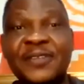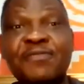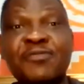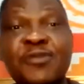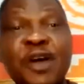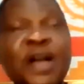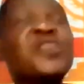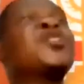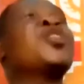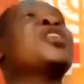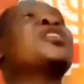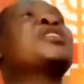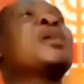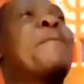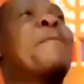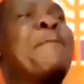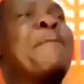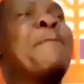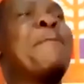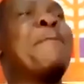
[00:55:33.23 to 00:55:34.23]
Not just
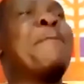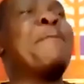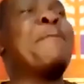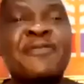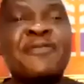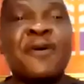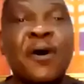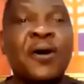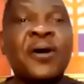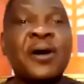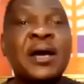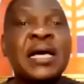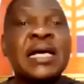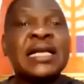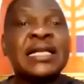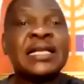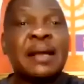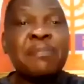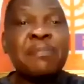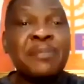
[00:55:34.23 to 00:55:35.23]
the power for
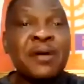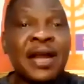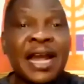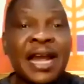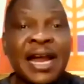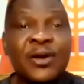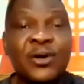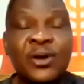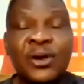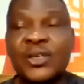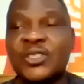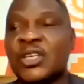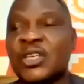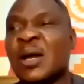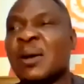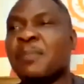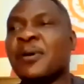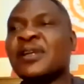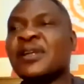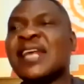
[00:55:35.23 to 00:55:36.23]
the miraculous,
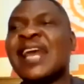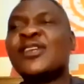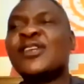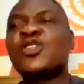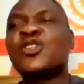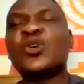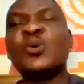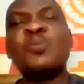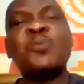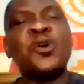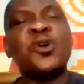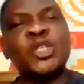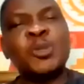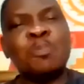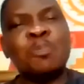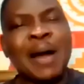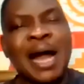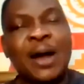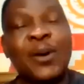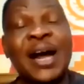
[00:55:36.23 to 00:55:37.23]
but there is so
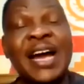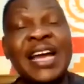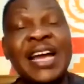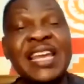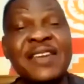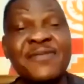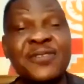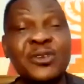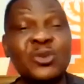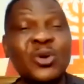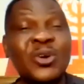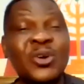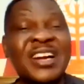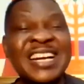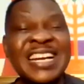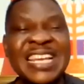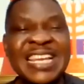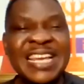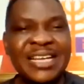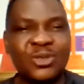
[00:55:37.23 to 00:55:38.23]
much power even to
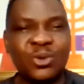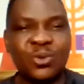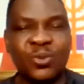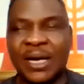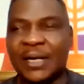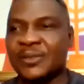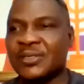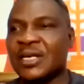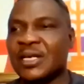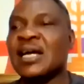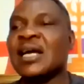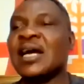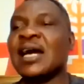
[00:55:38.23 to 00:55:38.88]
create wealth.